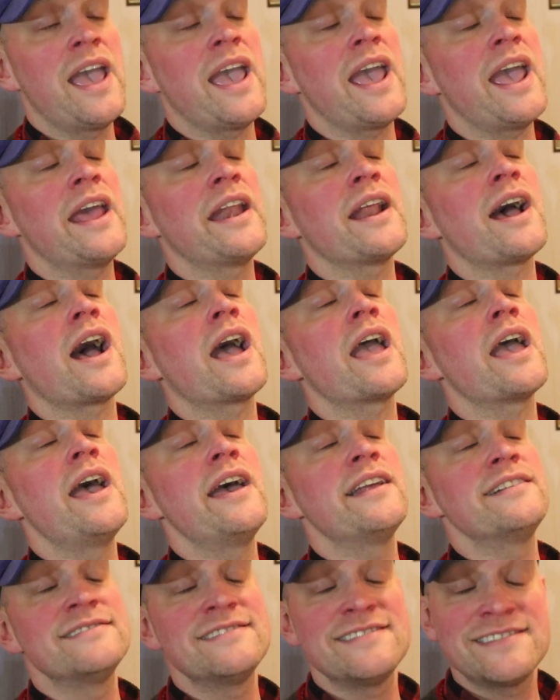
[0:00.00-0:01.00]
And I
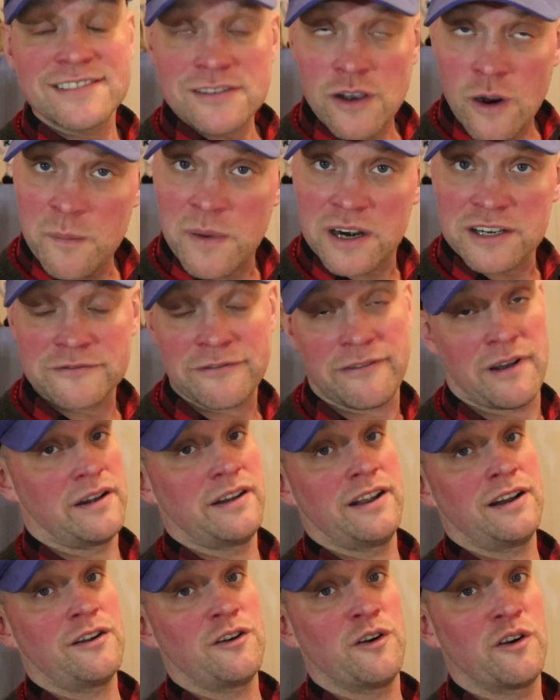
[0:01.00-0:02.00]
had so much
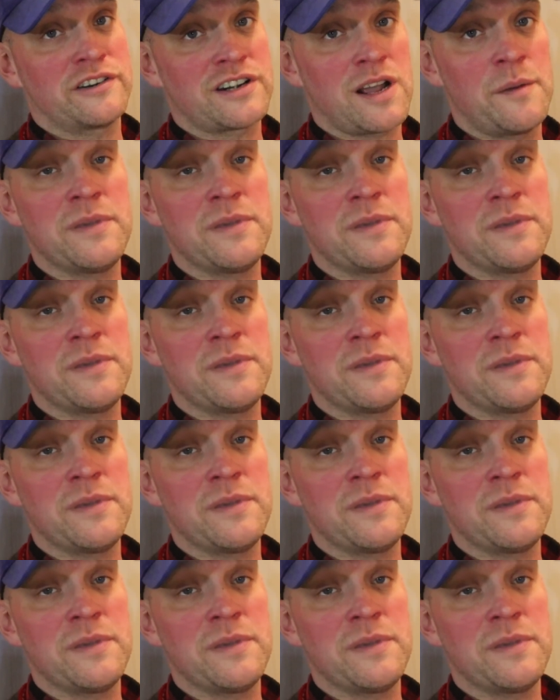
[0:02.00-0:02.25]
fun in court.